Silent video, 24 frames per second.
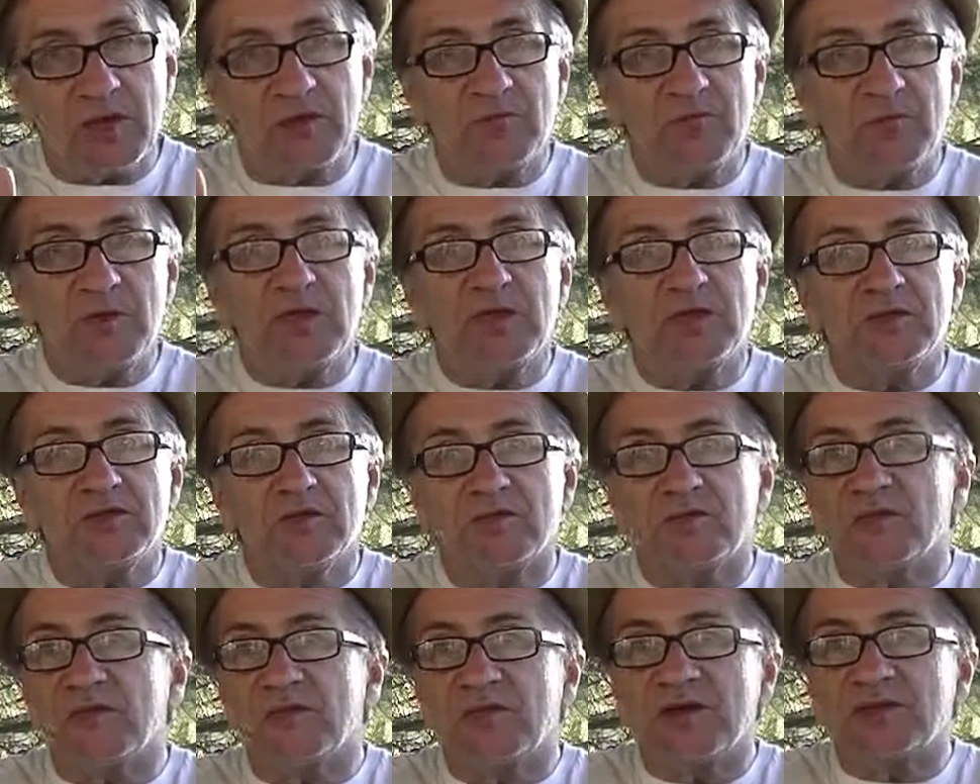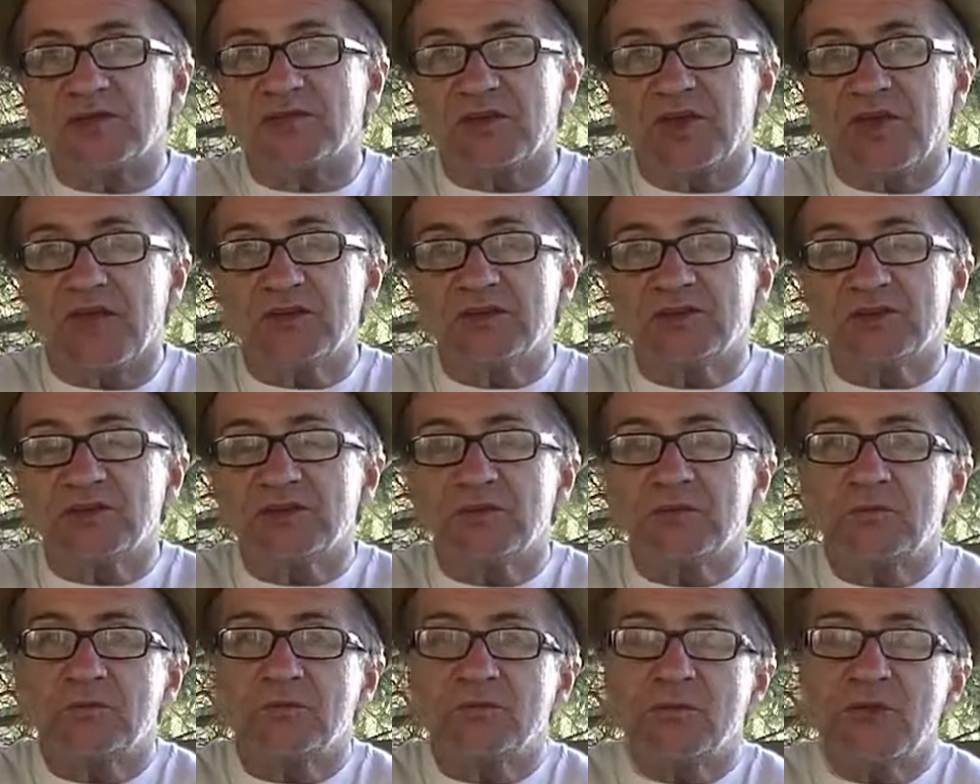of means of investigation.
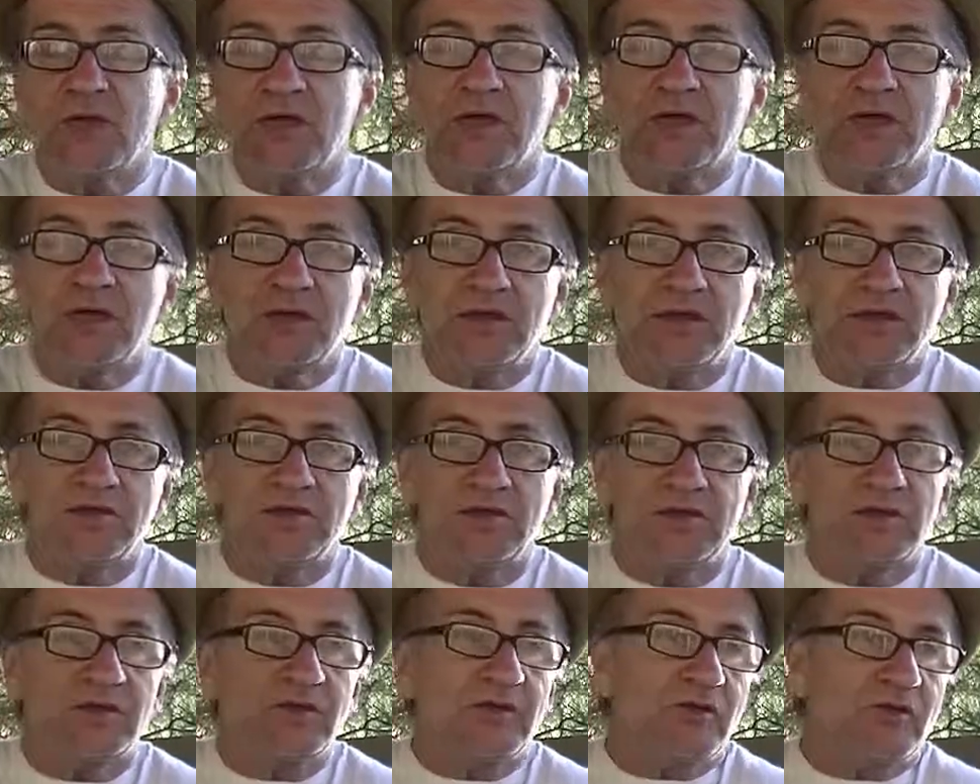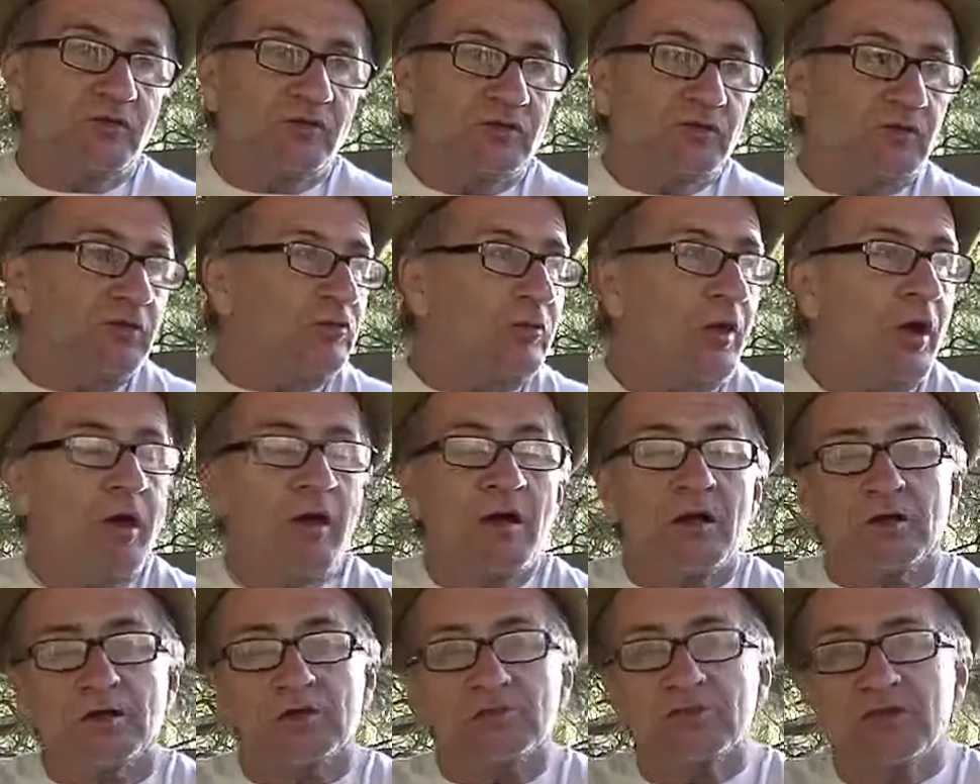And he said, you know, you're
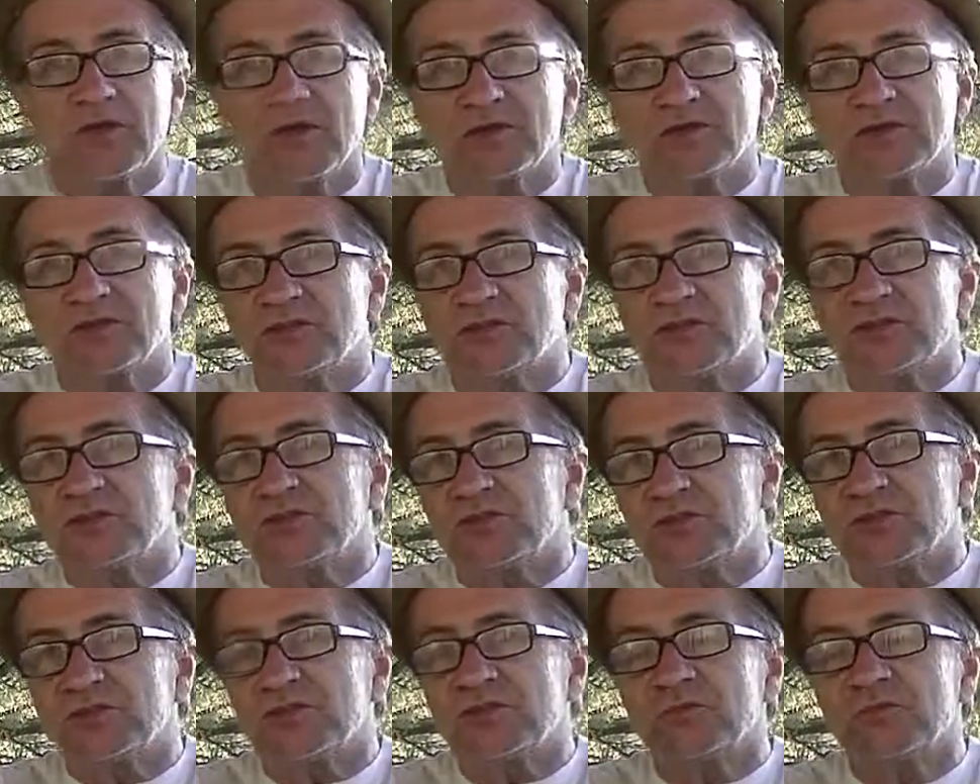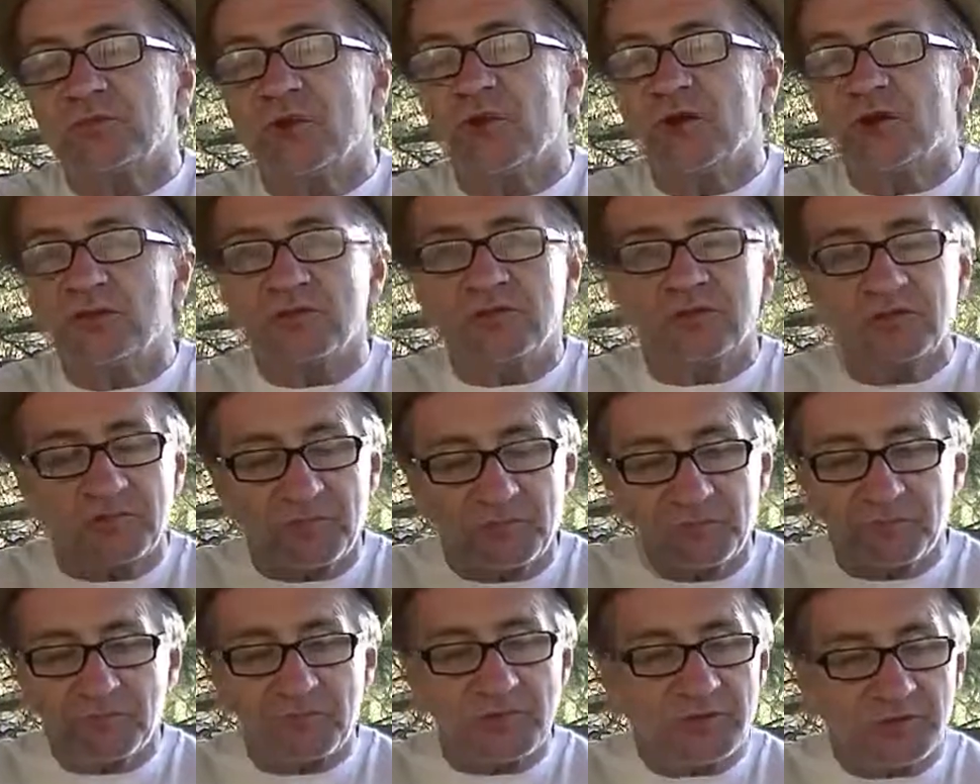wrong. The exegesis is wrong. It's,
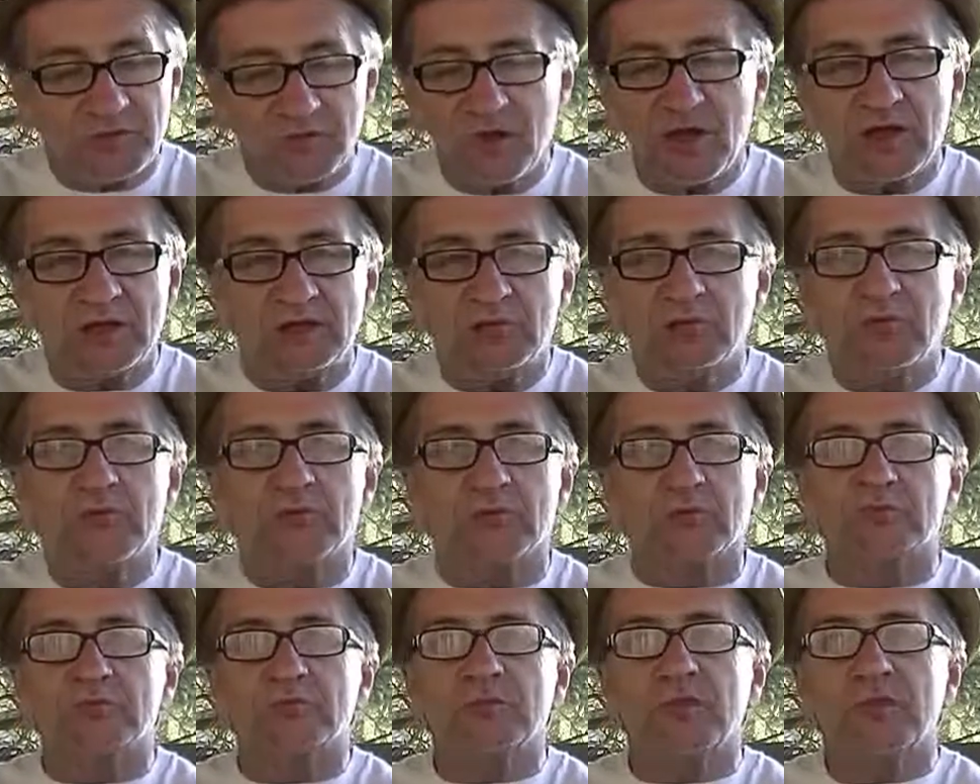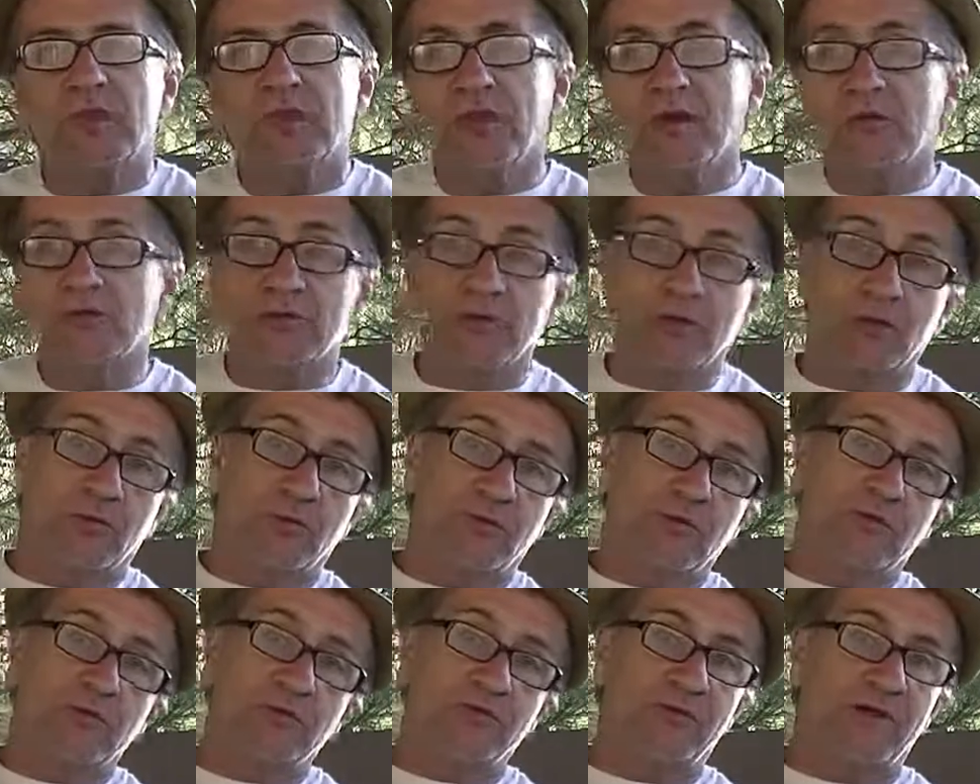it's not true. I was like,
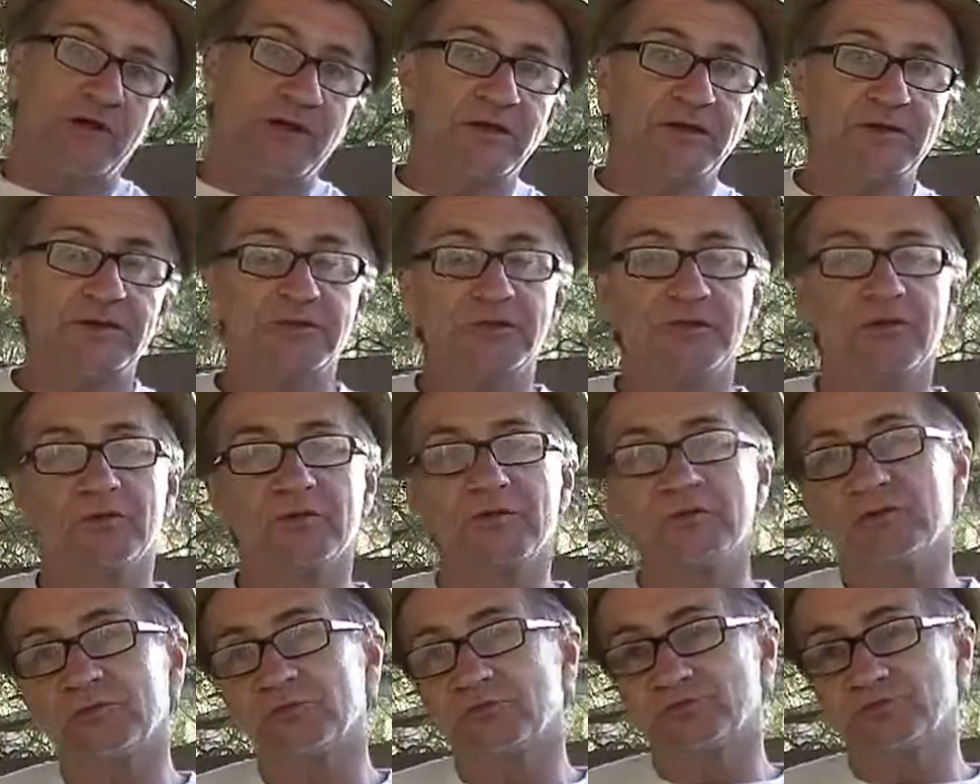well, fine, you know,